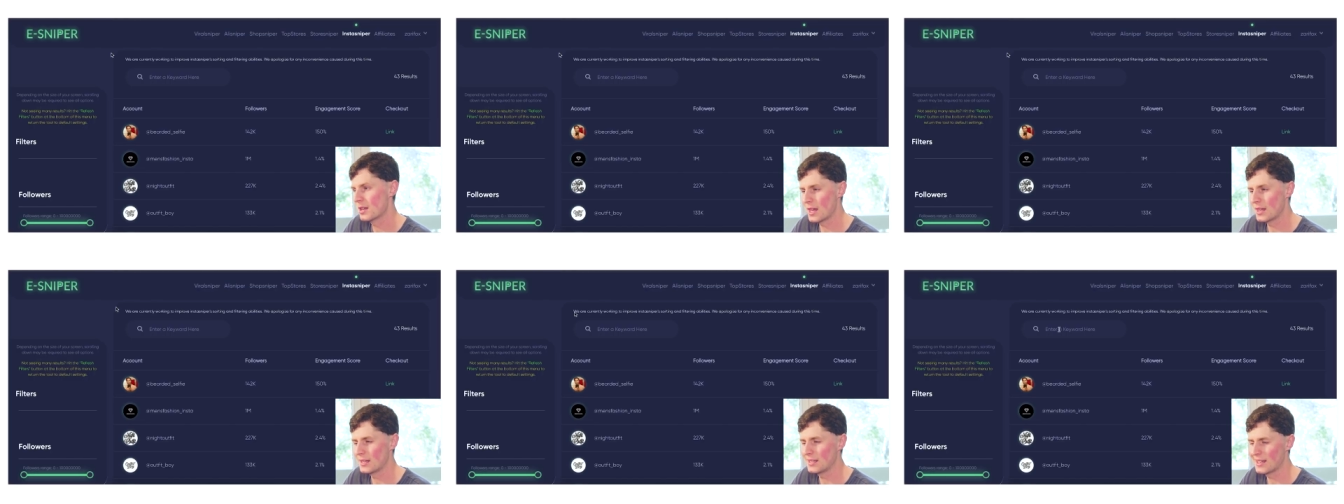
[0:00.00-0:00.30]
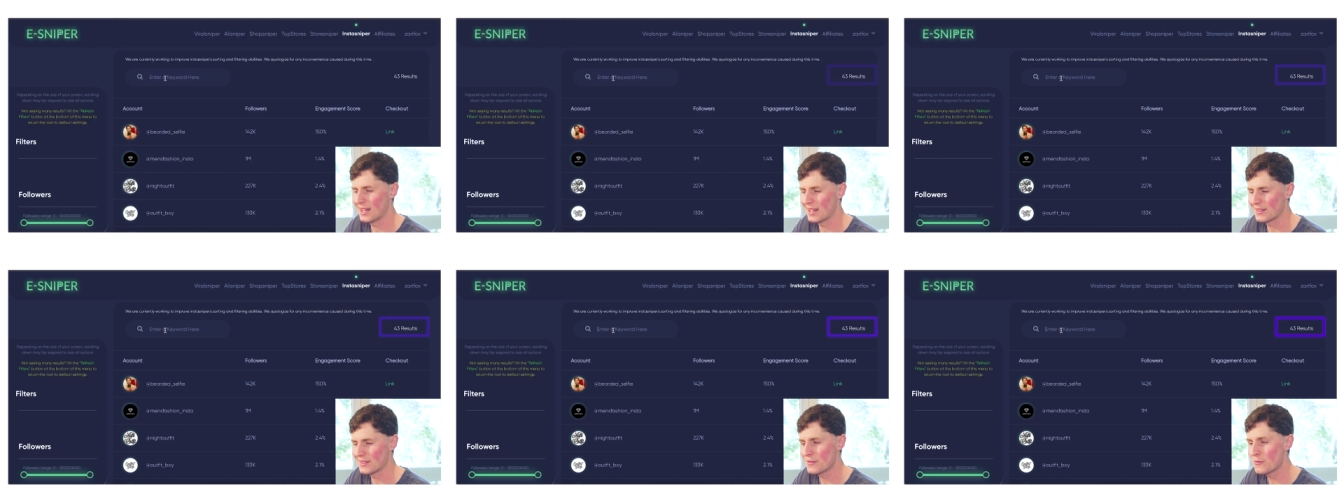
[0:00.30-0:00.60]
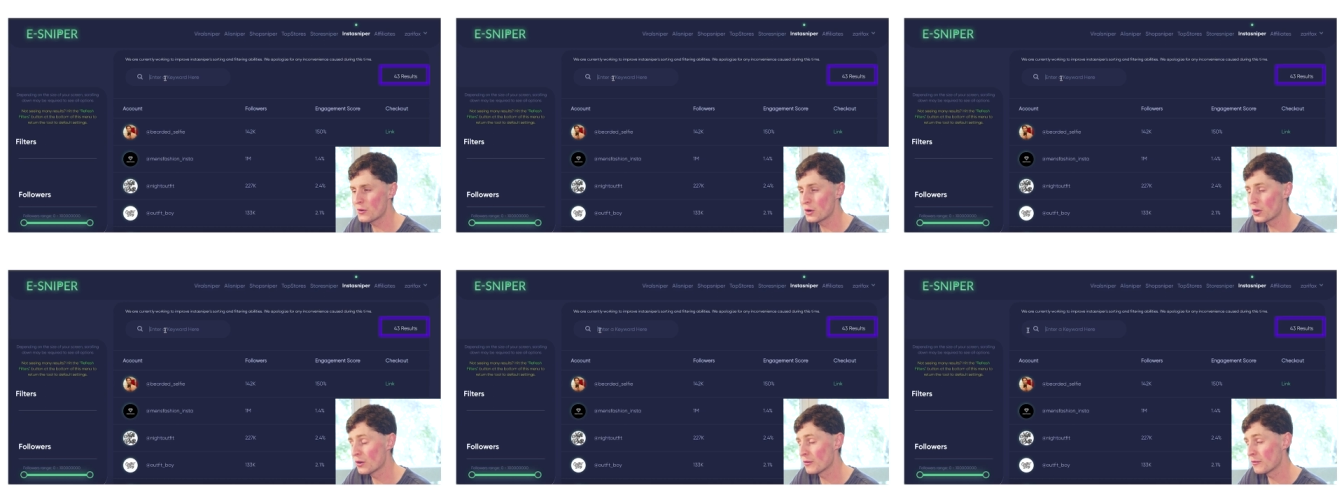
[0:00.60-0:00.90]
And yeah,
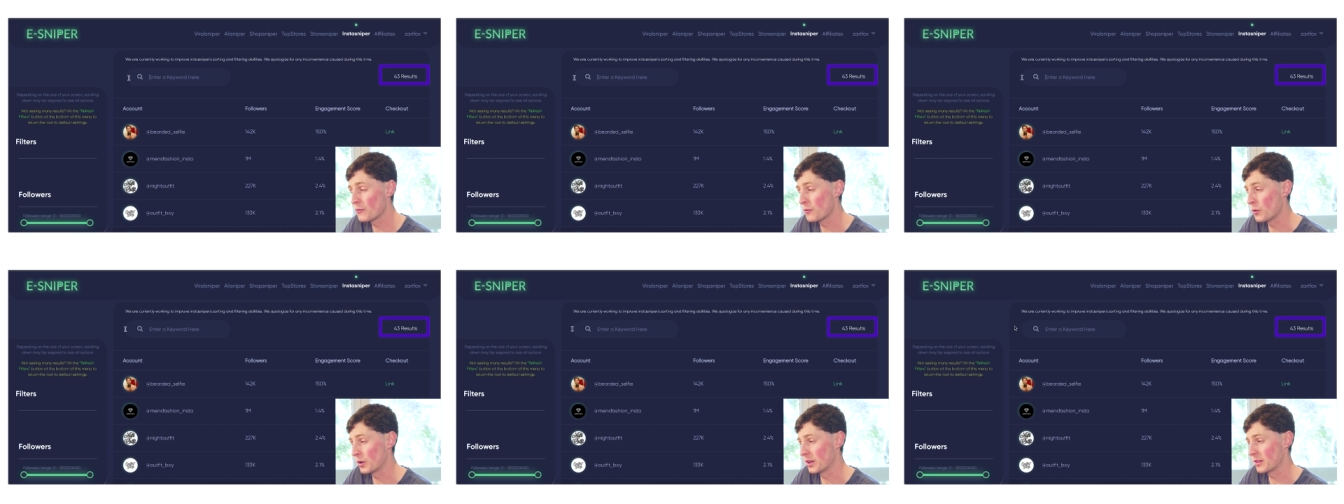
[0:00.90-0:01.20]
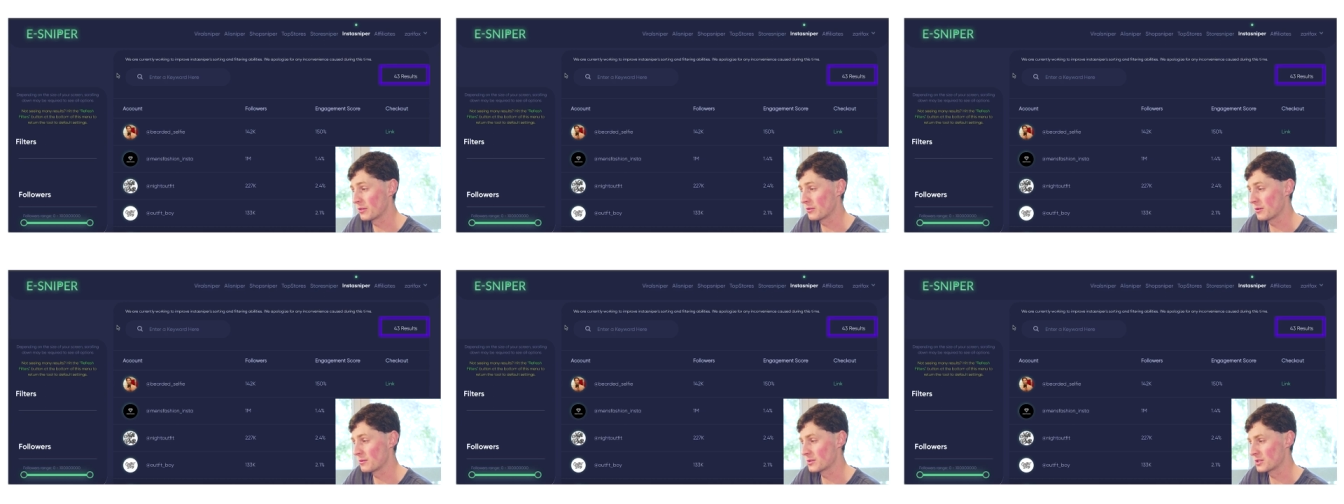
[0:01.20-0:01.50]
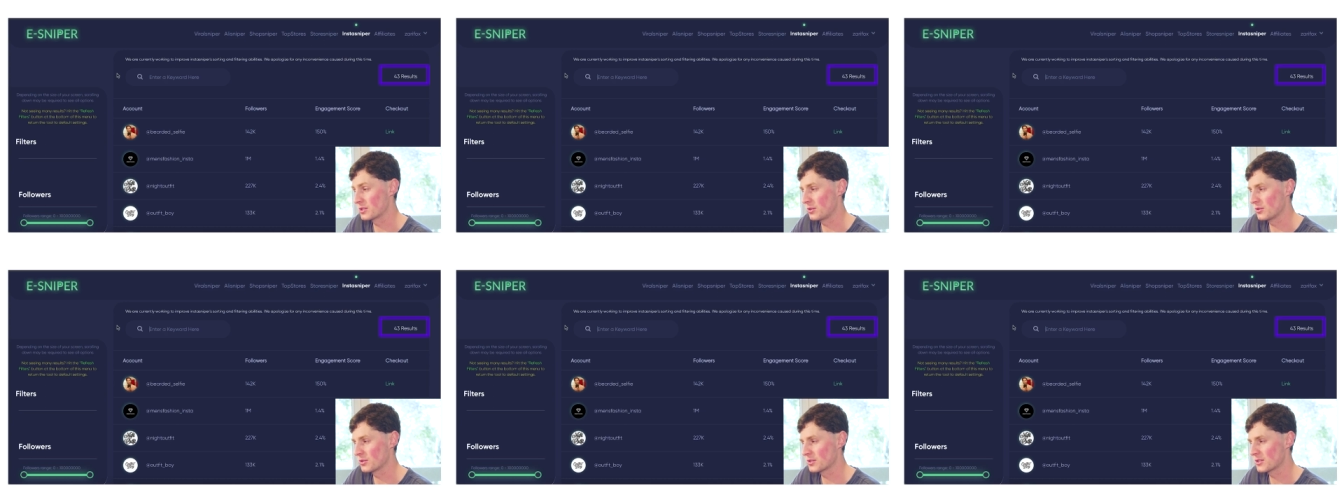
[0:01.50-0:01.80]
they've only got 43
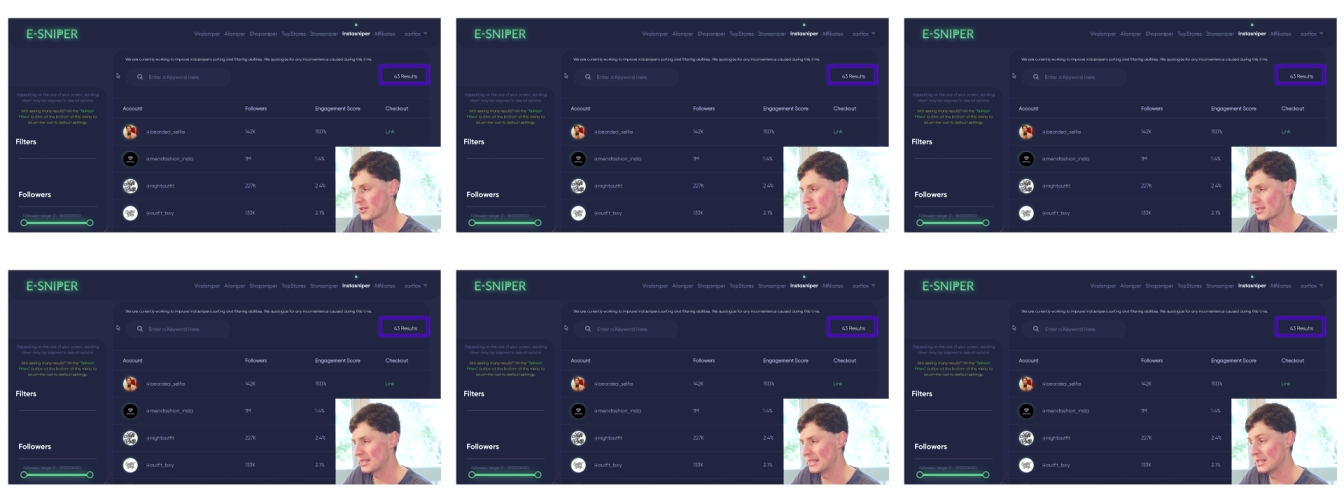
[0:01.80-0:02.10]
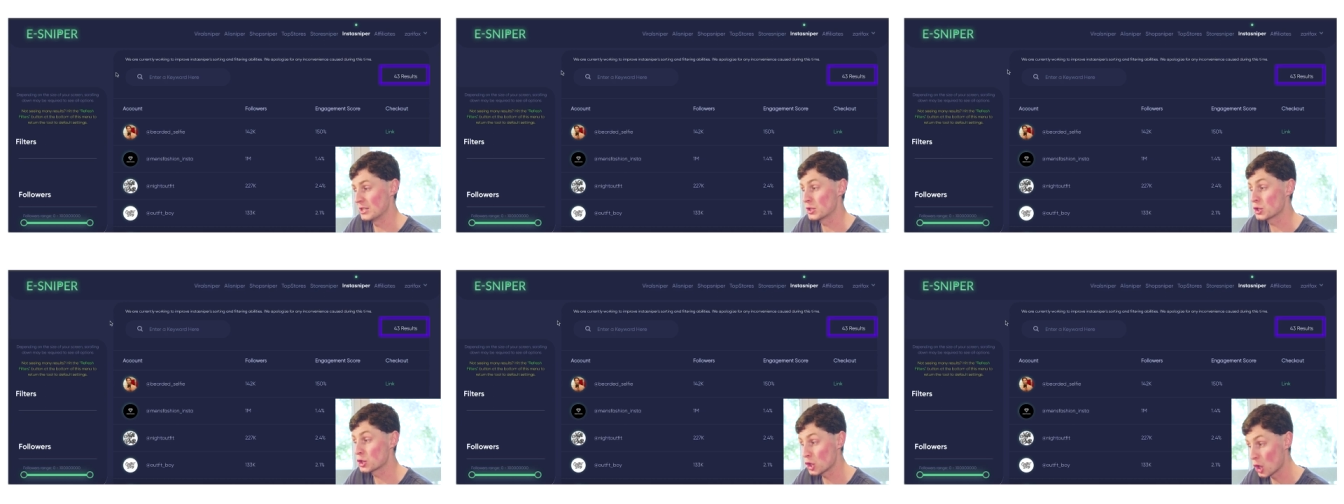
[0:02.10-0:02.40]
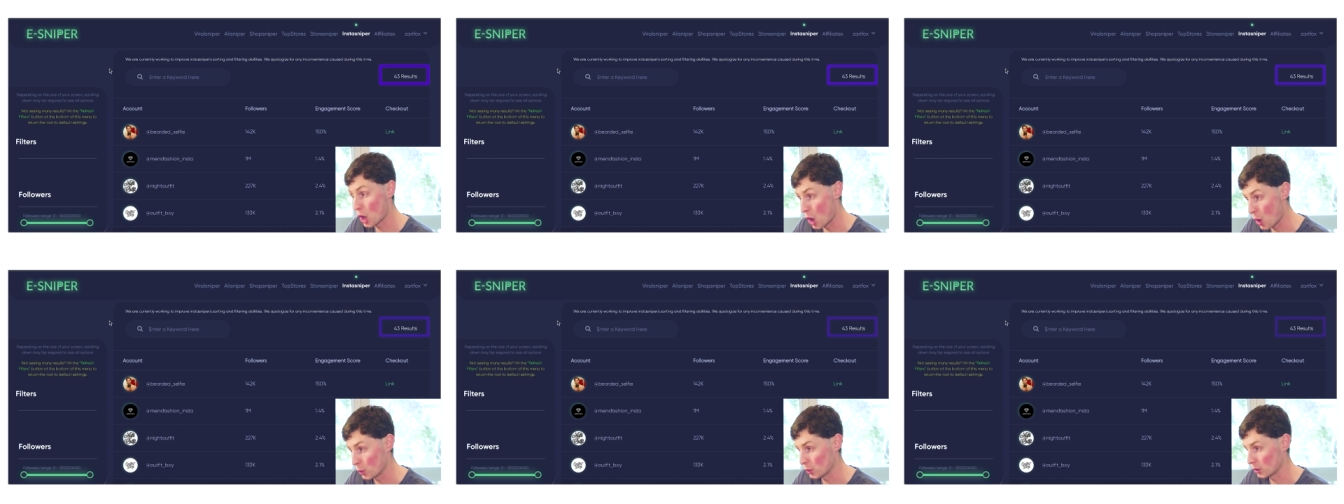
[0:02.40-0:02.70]
results in
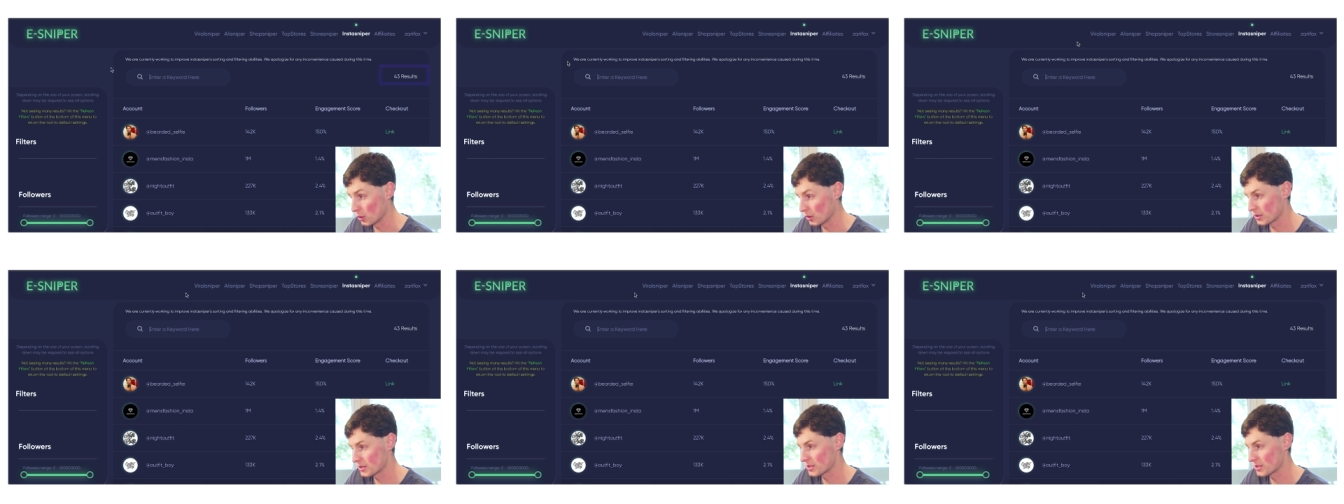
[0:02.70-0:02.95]
total,